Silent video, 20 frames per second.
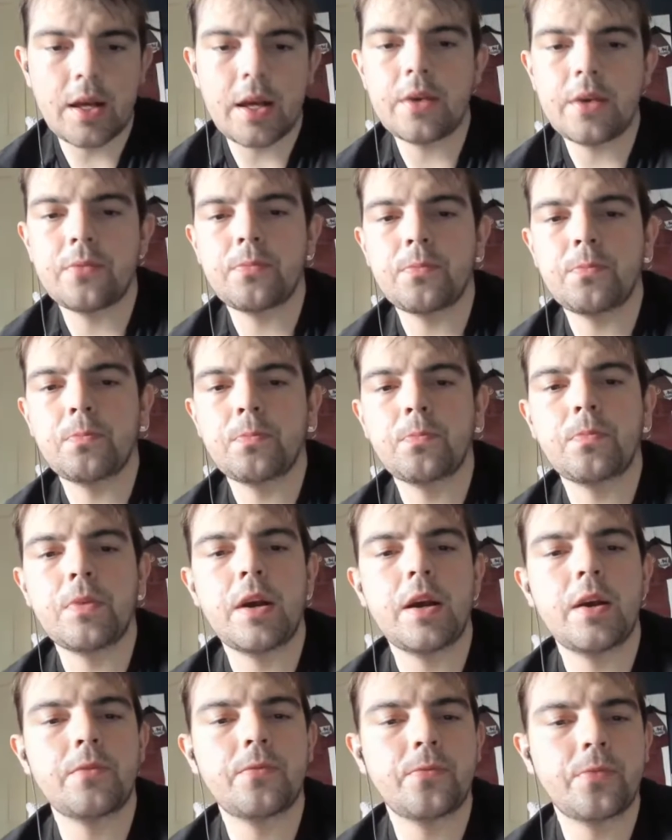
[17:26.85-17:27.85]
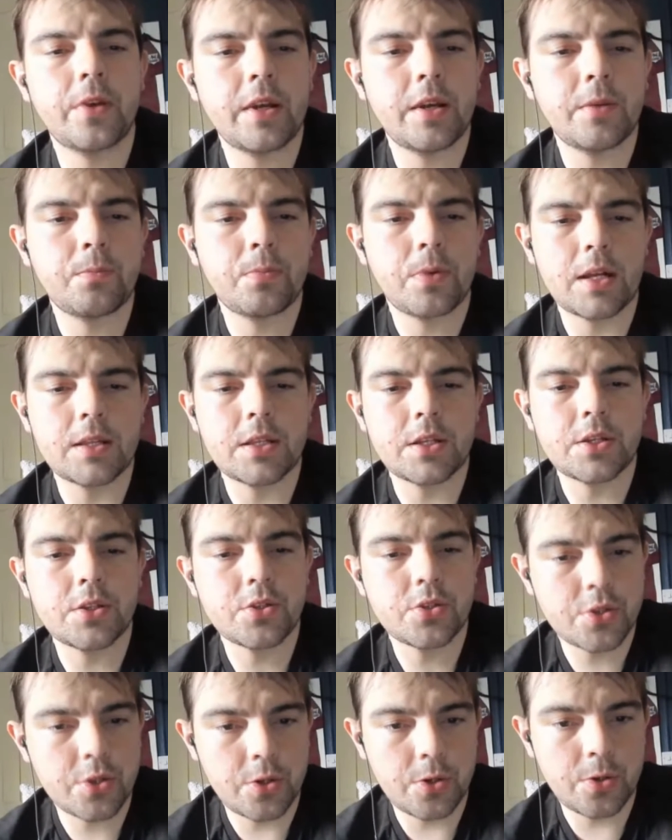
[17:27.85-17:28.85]
F3 practice
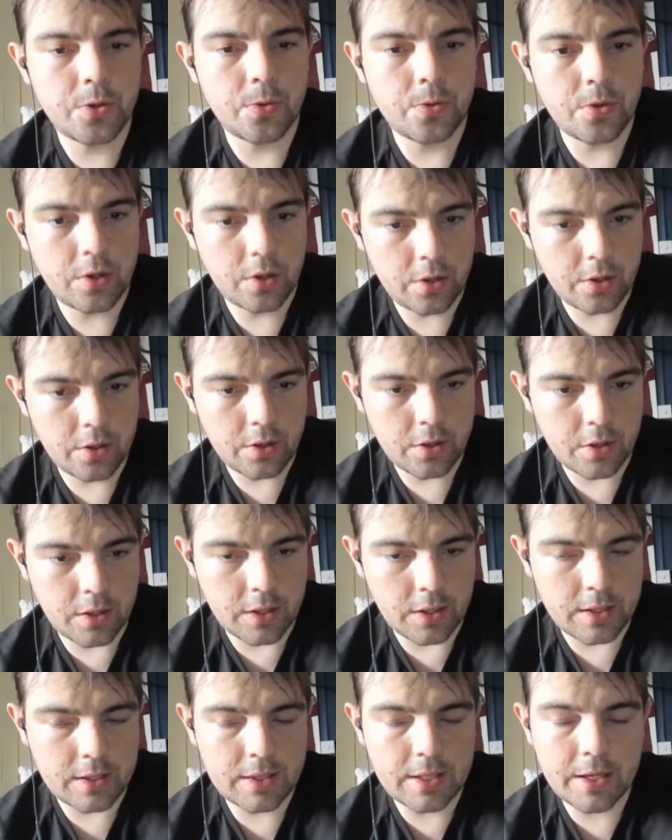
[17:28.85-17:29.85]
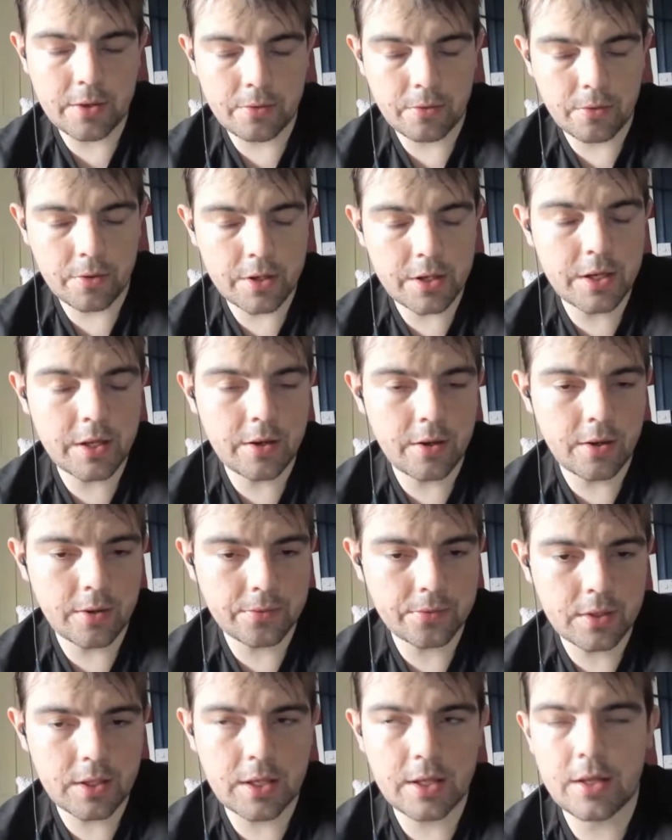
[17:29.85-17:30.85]
2 later on in
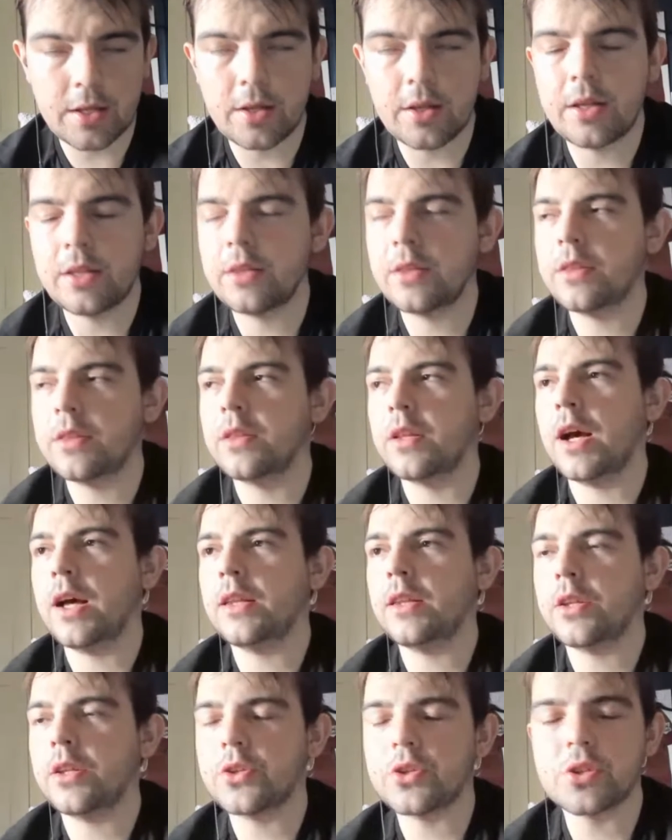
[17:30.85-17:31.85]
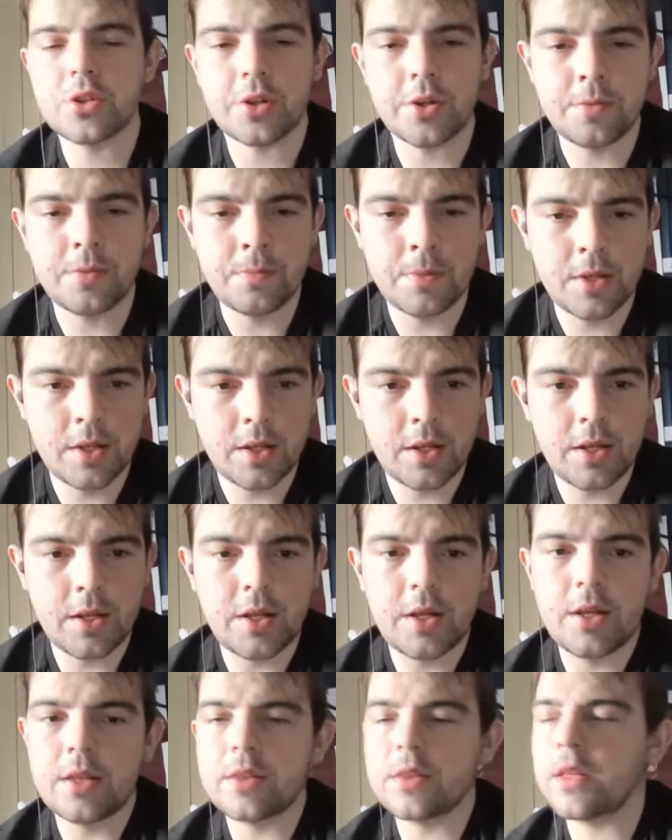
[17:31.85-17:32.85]
the in at lunchtime.
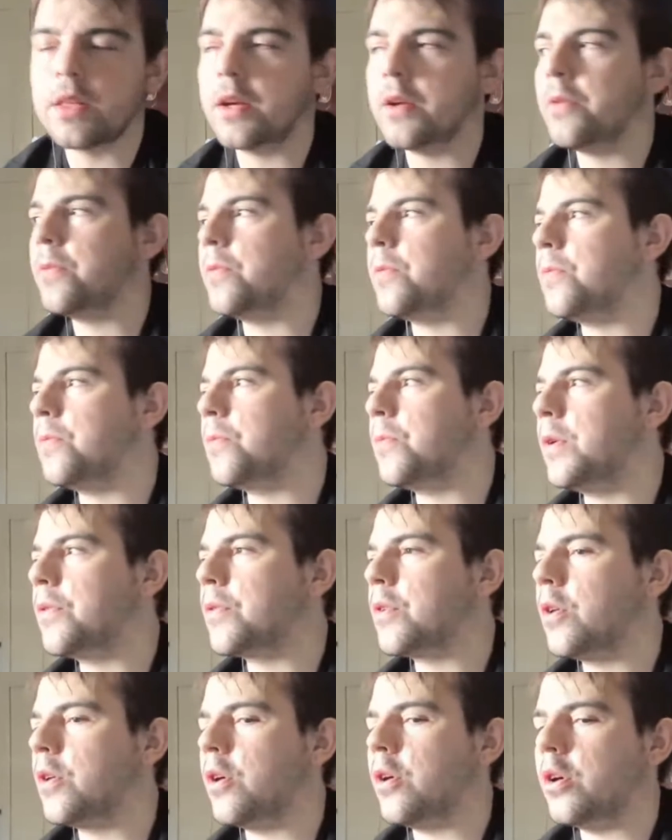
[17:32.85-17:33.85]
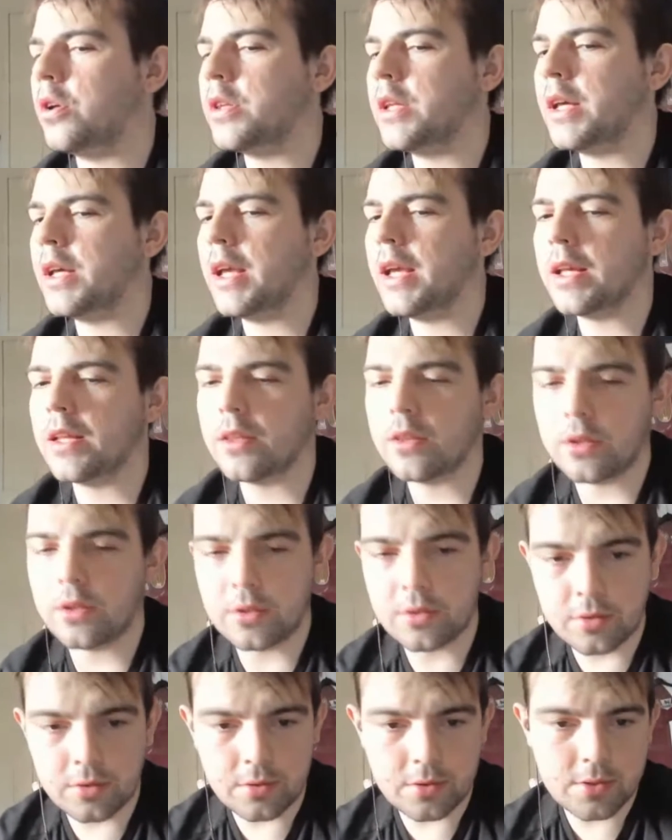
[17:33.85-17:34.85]
Then we've got the
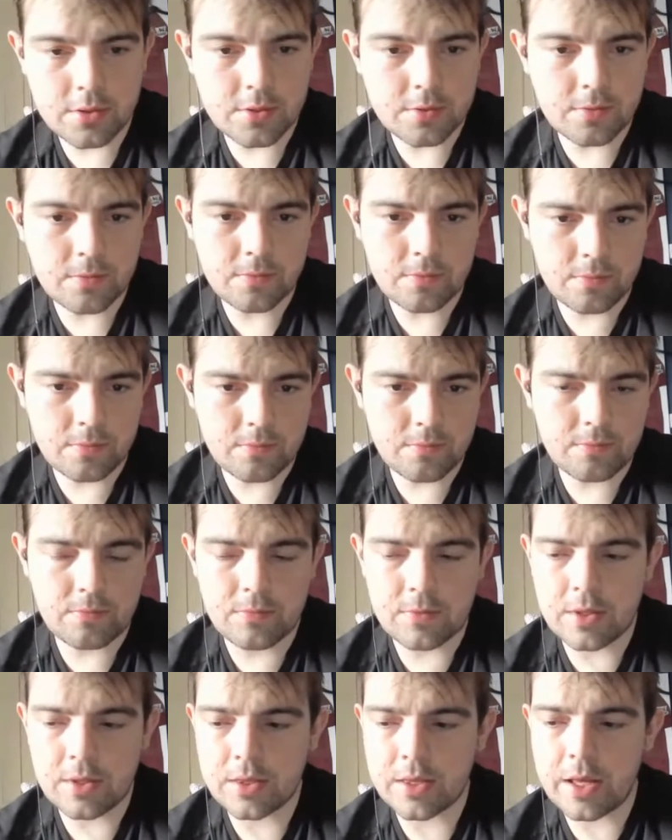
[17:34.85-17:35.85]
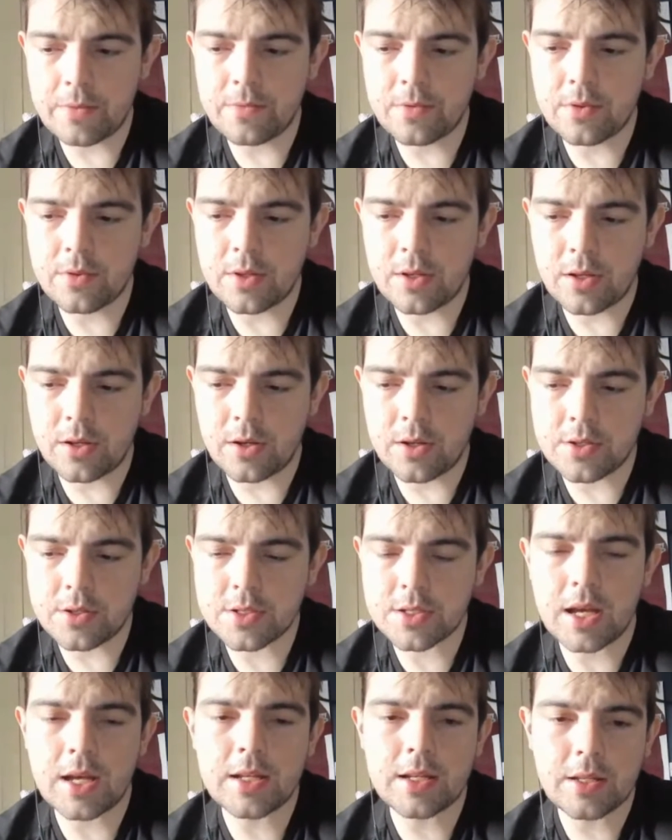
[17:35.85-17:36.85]
England. Then
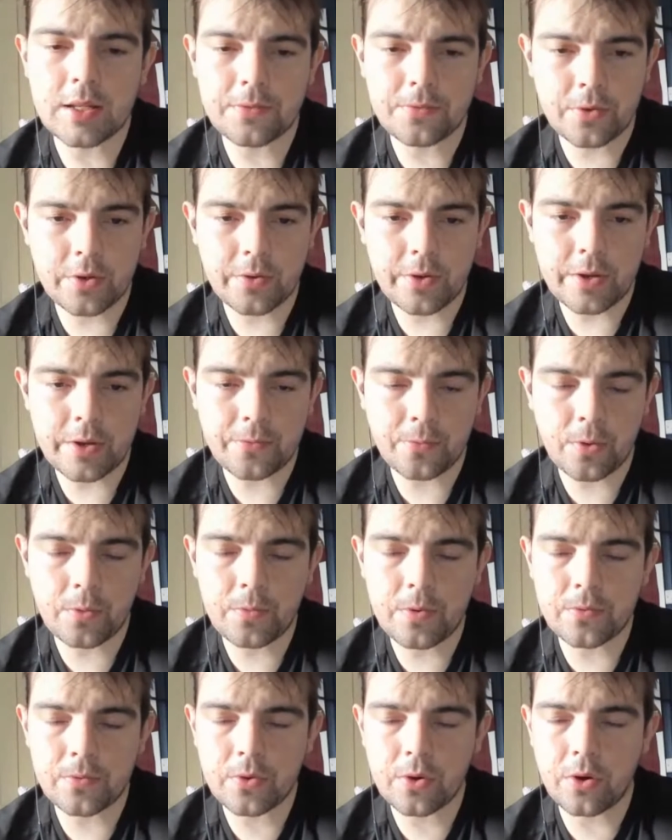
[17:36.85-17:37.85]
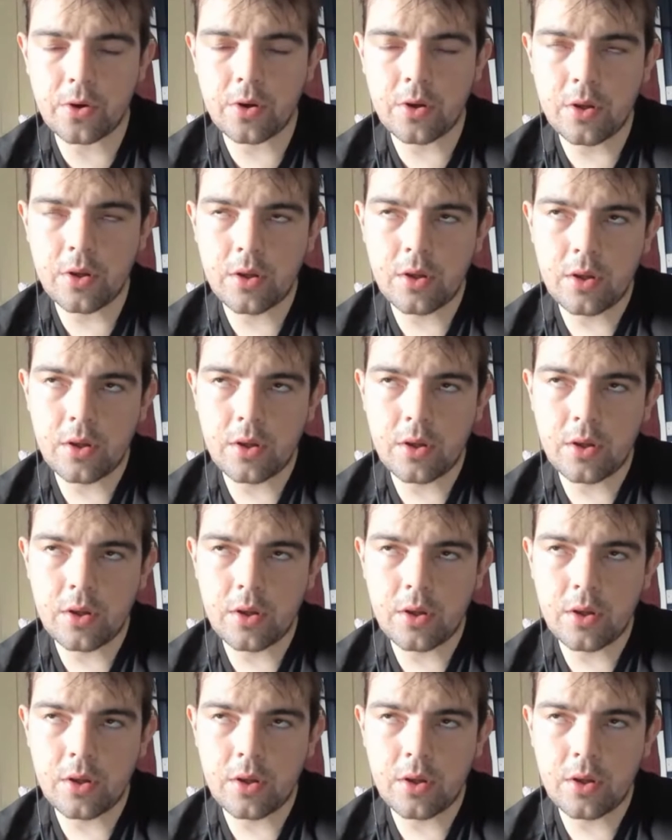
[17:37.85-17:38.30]
Saturday for the F1 we've got